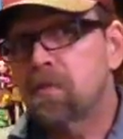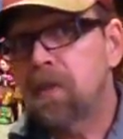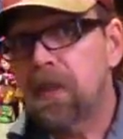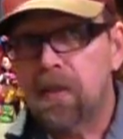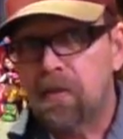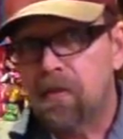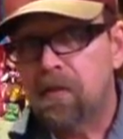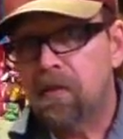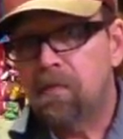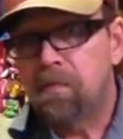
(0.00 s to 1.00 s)
a real
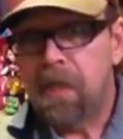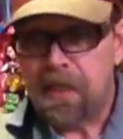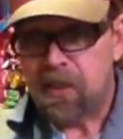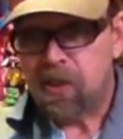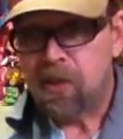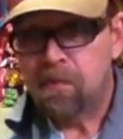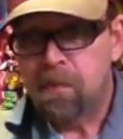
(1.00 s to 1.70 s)
bitch,